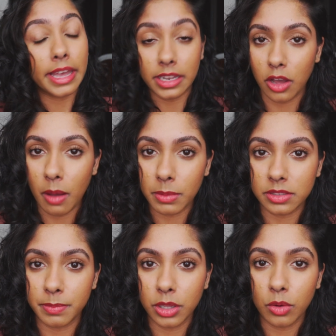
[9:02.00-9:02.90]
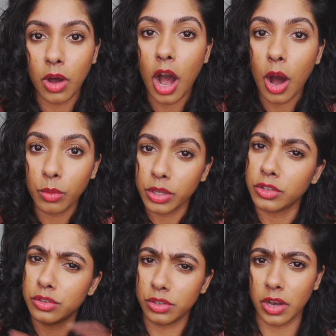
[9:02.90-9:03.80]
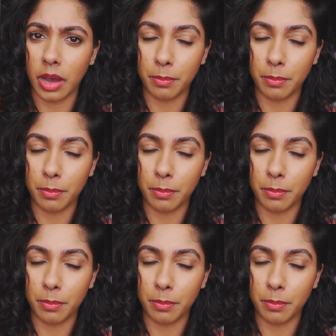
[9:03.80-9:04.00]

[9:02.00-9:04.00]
in the comments below how you do your